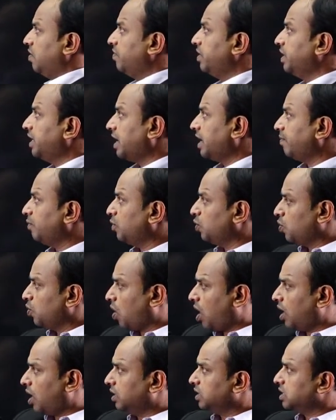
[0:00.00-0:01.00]
Every time do
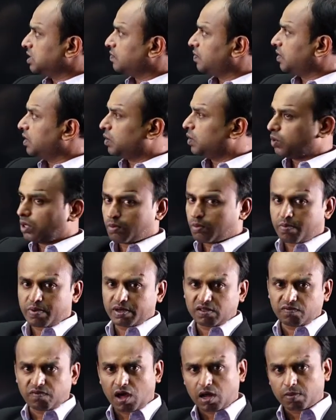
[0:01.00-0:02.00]
all this one to remember
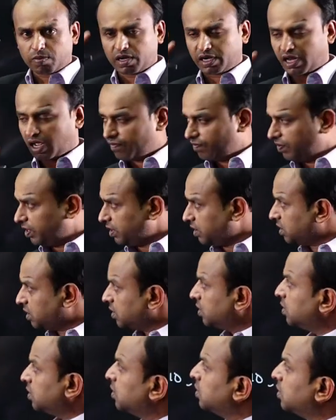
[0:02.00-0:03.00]
the formula time waste.